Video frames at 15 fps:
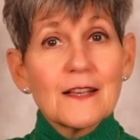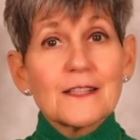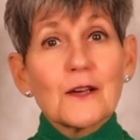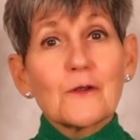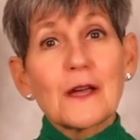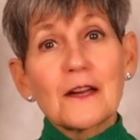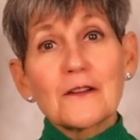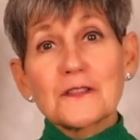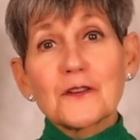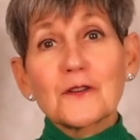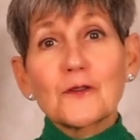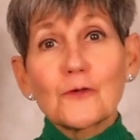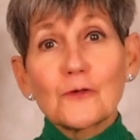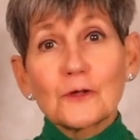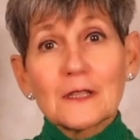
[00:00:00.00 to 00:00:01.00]
So here's a
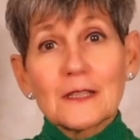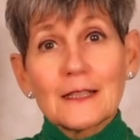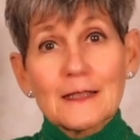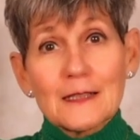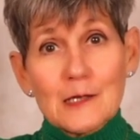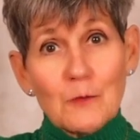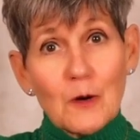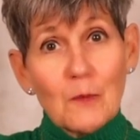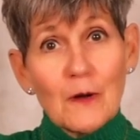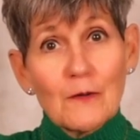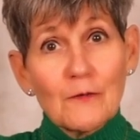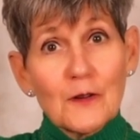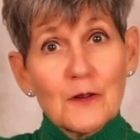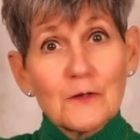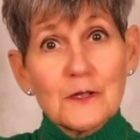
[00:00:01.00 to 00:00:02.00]
cool little
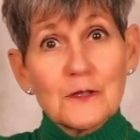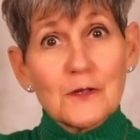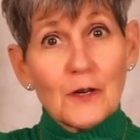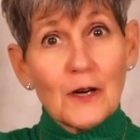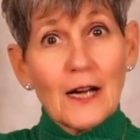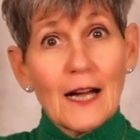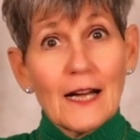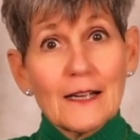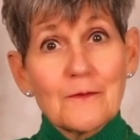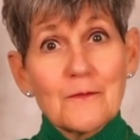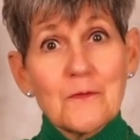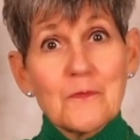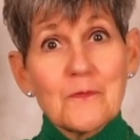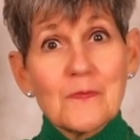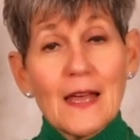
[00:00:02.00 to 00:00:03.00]
experiment for you to try.
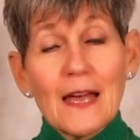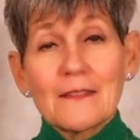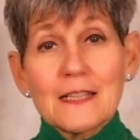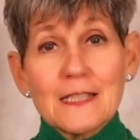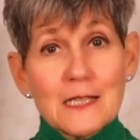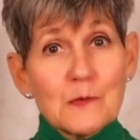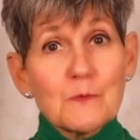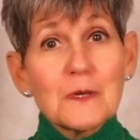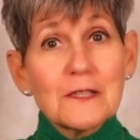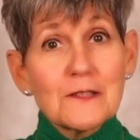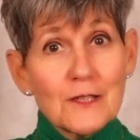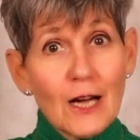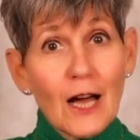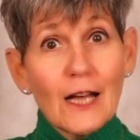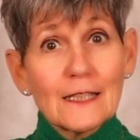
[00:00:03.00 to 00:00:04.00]
And this has
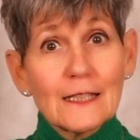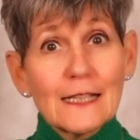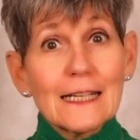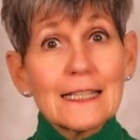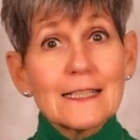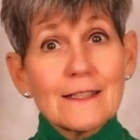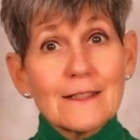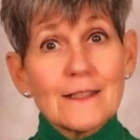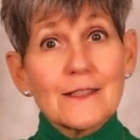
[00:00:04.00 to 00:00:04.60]
been done in